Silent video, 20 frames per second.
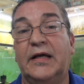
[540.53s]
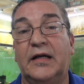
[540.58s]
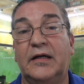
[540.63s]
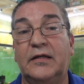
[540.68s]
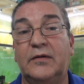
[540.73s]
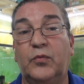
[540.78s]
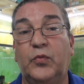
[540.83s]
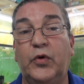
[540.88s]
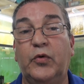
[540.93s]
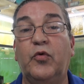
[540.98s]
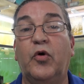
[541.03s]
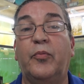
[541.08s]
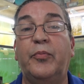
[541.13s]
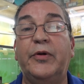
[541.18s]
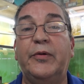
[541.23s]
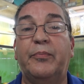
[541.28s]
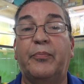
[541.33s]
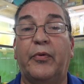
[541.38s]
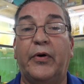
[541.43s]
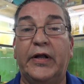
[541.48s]
and we will
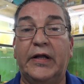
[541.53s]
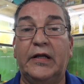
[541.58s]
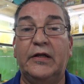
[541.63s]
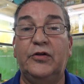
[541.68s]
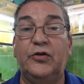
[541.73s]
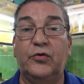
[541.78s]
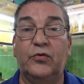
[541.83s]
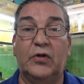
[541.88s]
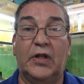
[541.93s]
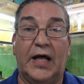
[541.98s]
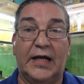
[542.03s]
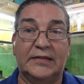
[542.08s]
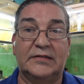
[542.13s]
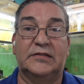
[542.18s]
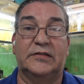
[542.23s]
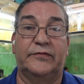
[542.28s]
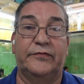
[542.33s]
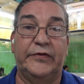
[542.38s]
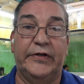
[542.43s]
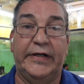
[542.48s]
be bringing you
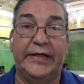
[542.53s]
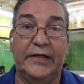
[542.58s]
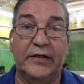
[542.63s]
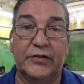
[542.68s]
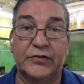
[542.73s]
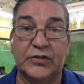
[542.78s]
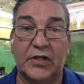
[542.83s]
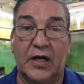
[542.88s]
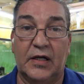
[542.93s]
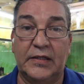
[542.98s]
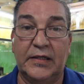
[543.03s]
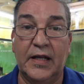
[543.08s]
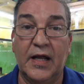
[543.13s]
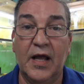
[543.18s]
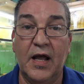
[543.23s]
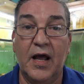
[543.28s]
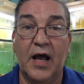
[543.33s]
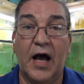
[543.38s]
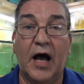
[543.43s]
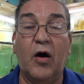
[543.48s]
lots of videos on
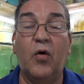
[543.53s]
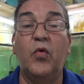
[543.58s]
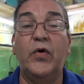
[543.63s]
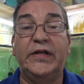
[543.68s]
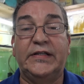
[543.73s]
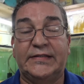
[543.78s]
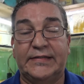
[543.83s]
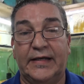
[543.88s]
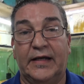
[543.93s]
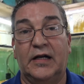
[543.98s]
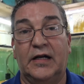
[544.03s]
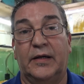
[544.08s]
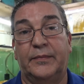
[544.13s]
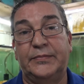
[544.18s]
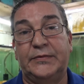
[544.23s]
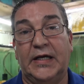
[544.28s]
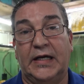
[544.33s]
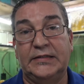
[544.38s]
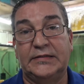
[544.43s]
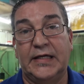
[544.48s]
how we set up
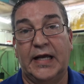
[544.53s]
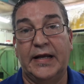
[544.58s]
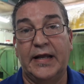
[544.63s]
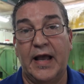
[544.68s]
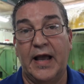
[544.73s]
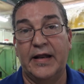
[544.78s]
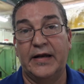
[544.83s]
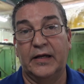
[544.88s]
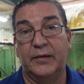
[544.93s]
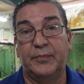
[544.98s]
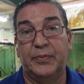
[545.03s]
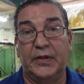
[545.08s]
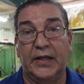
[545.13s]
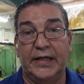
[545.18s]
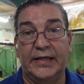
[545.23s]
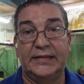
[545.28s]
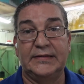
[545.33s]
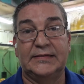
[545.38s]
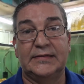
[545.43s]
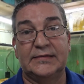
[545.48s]
that gigantic
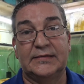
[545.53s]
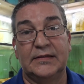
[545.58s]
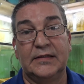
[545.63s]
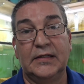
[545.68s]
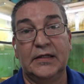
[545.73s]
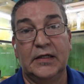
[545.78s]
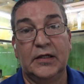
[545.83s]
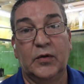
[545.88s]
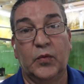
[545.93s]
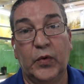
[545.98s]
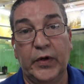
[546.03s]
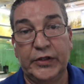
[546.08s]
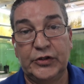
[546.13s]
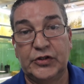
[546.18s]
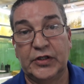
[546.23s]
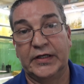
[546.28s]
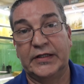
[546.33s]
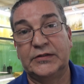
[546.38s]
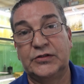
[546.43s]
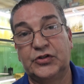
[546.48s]
place,
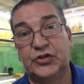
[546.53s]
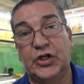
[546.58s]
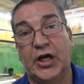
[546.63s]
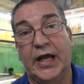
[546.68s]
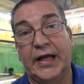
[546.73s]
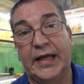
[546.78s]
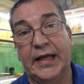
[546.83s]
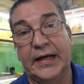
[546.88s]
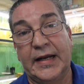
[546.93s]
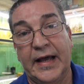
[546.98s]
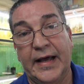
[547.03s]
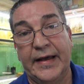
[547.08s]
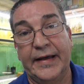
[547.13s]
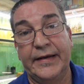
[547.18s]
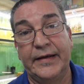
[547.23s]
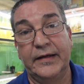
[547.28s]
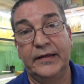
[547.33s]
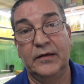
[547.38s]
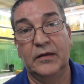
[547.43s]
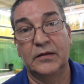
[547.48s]
which as Jack and
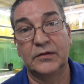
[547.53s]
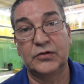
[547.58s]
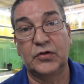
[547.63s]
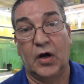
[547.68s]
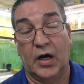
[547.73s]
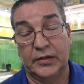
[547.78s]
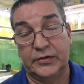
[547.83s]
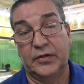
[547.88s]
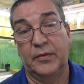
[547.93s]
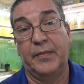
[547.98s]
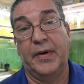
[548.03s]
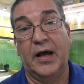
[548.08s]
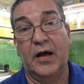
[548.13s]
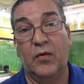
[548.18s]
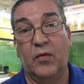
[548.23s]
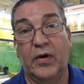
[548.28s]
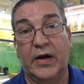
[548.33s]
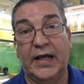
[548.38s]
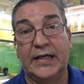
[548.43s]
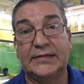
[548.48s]
I talked
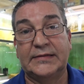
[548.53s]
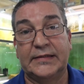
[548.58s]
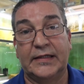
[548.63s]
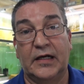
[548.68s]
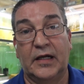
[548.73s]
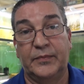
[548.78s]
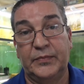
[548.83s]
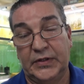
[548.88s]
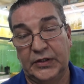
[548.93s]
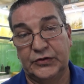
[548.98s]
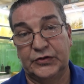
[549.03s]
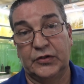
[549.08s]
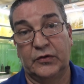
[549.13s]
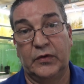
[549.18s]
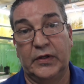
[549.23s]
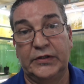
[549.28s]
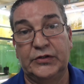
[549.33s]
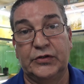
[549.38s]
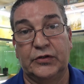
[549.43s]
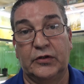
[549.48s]
about when I set up this
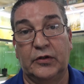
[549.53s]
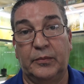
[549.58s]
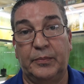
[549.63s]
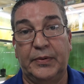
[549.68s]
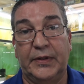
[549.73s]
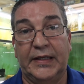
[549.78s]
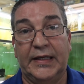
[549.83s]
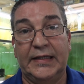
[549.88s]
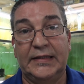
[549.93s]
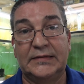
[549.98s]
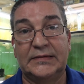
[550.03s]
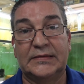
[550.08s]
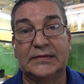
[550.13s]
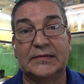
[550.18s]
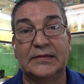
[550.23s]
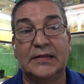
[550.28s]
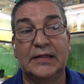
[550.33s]
original place,